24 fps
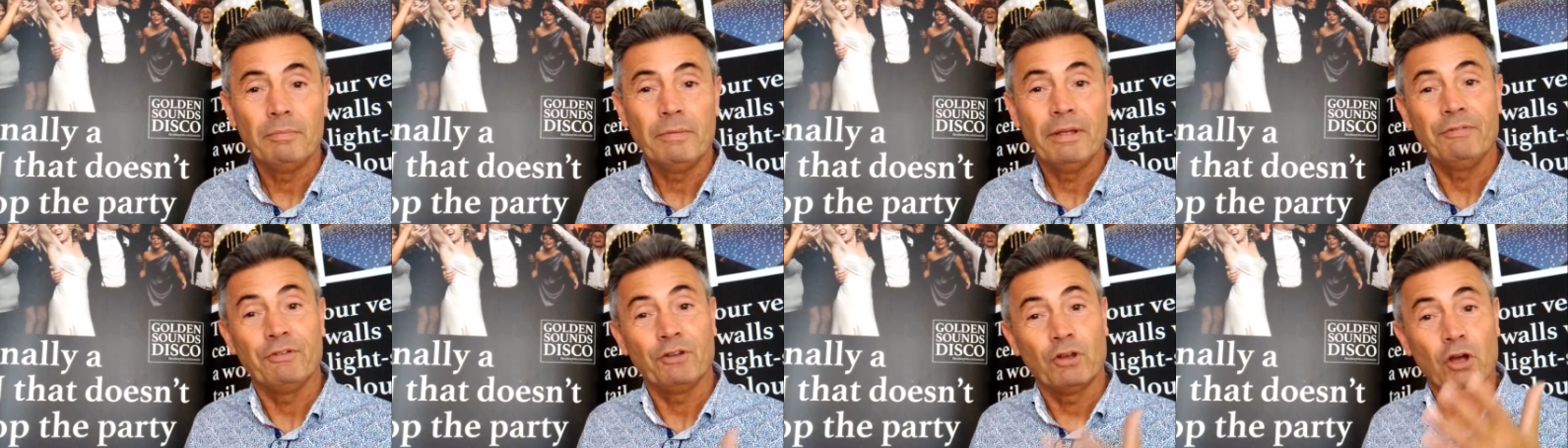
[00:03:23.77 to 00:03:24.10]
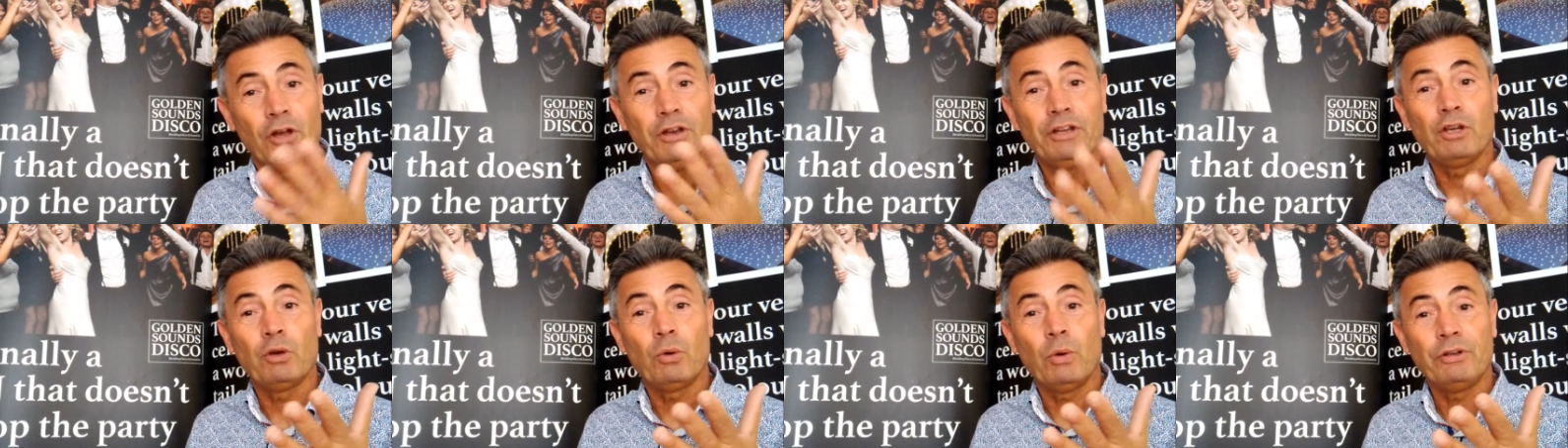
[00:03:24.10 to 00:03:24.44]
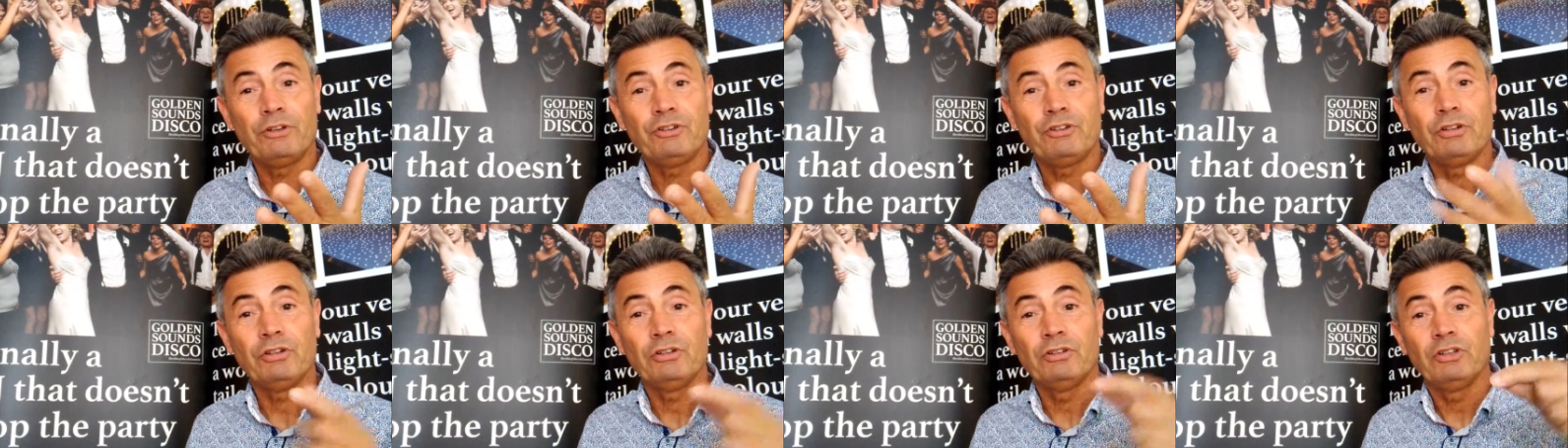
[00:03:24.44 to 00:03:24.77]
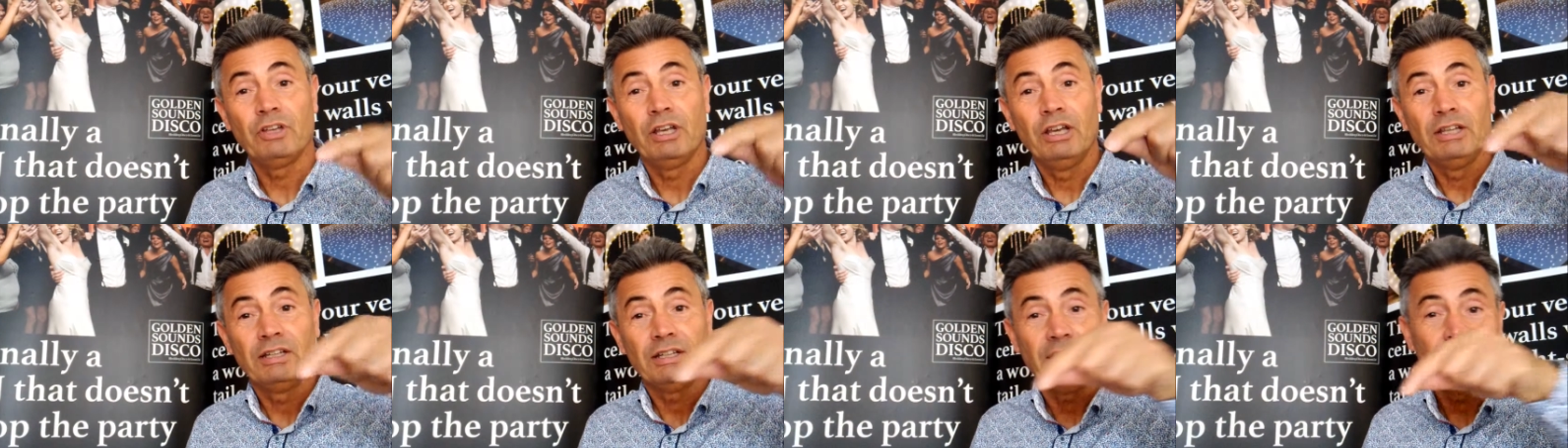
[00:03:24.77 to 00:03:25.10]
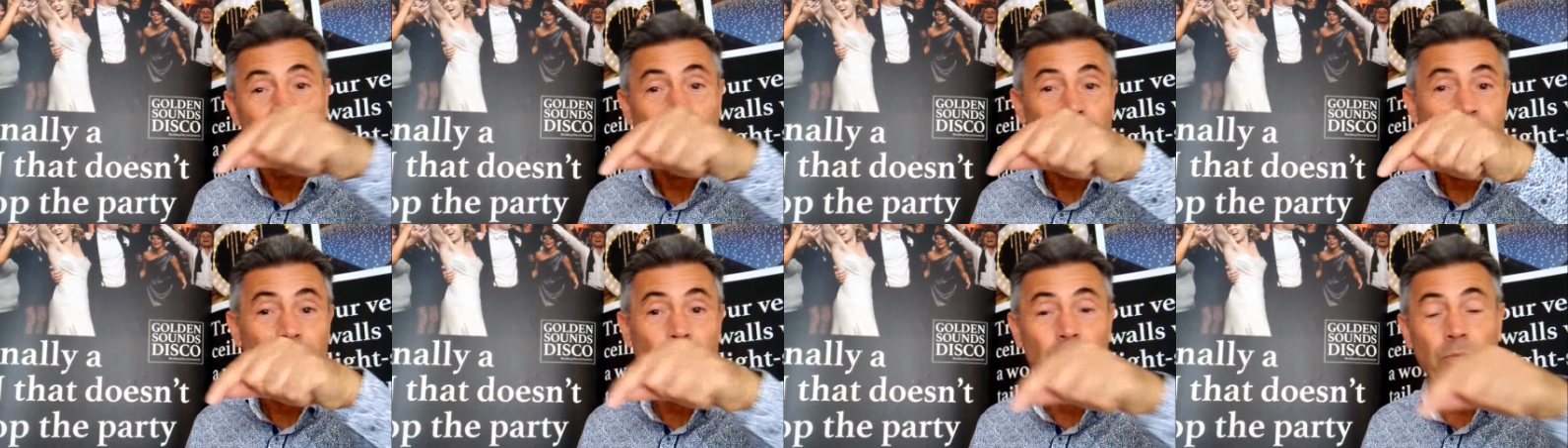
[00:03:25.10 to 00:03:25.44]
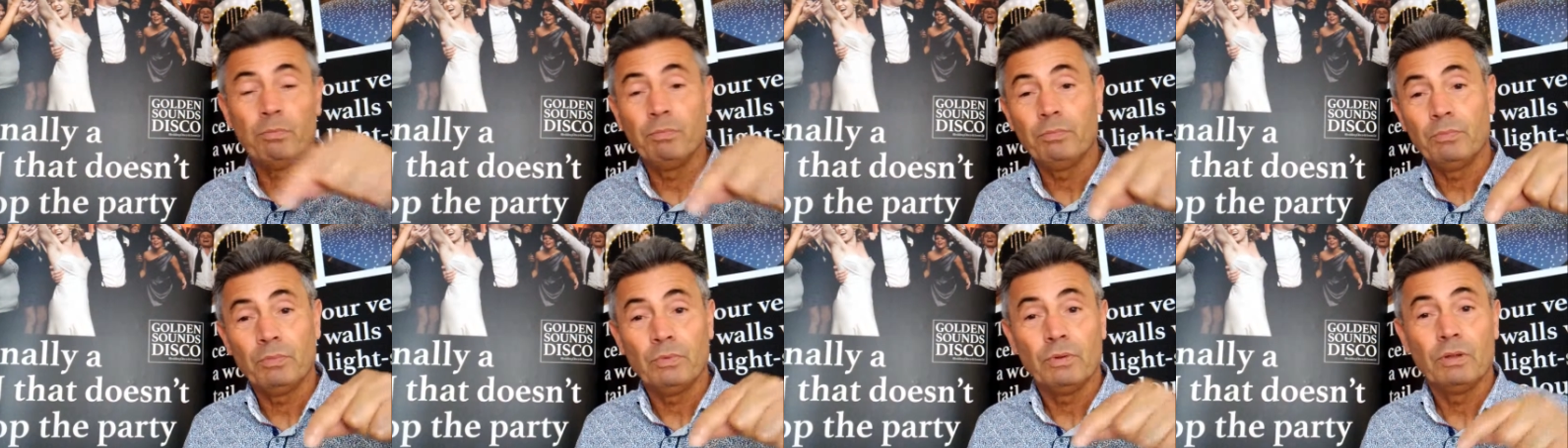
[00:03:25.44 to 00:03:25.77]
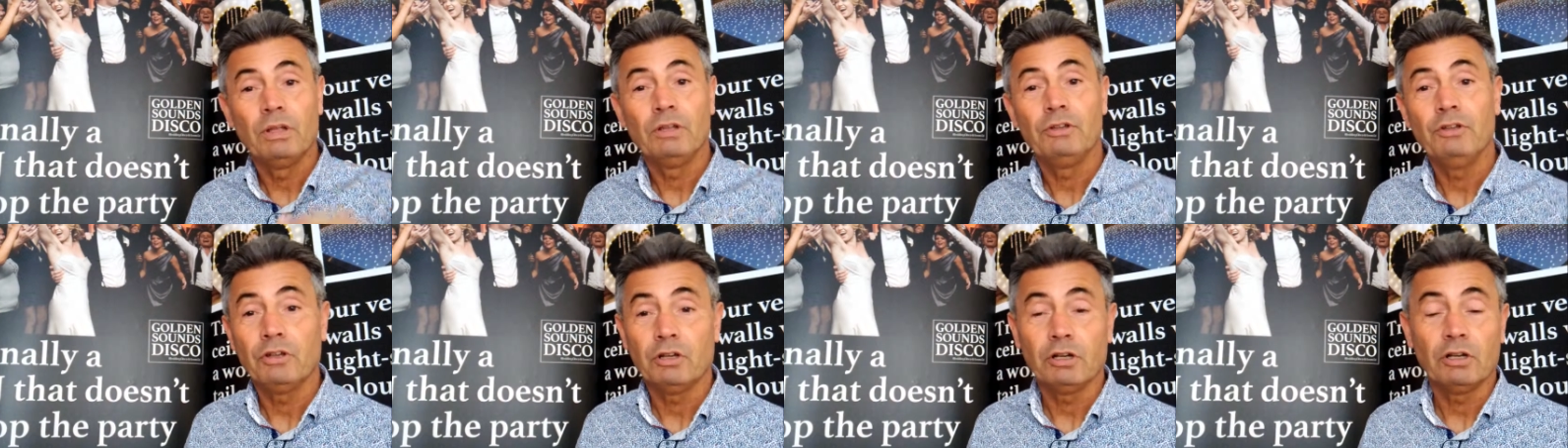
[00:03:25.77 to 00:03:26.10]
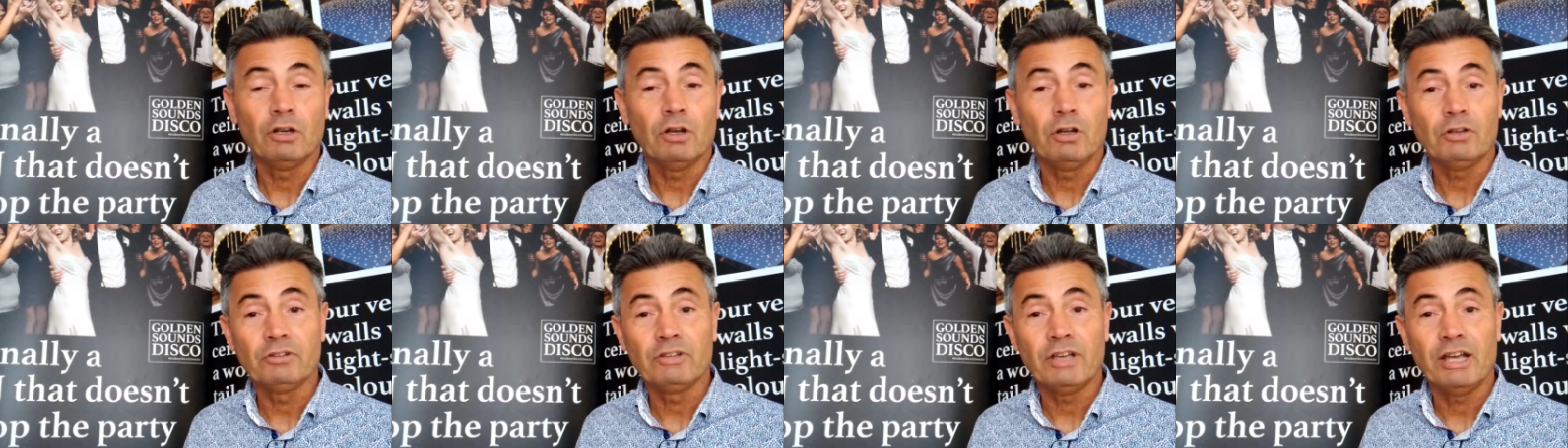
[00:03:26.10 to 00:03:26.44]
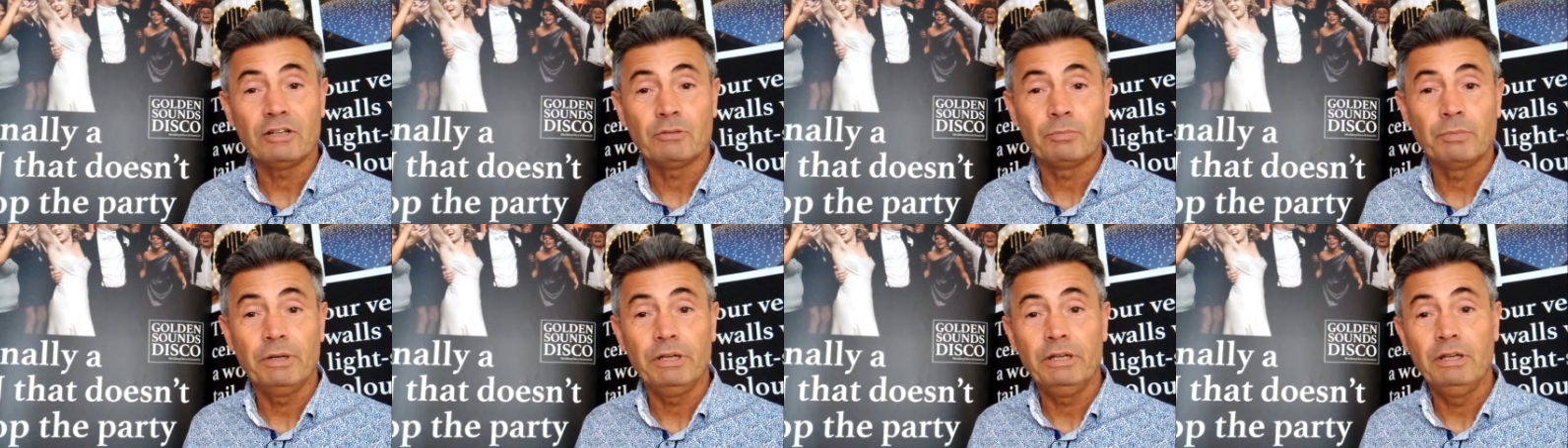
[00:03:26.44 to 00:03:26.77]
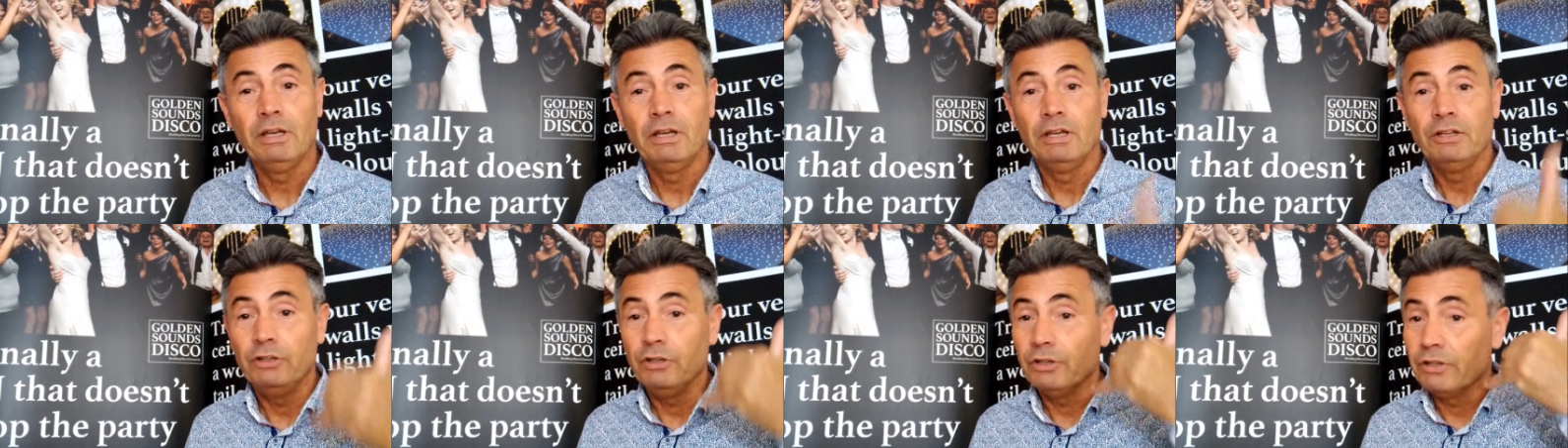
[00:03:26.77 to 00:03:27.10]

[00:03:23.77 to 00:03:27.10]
If you've got any questions, then at the bottom you can contact me,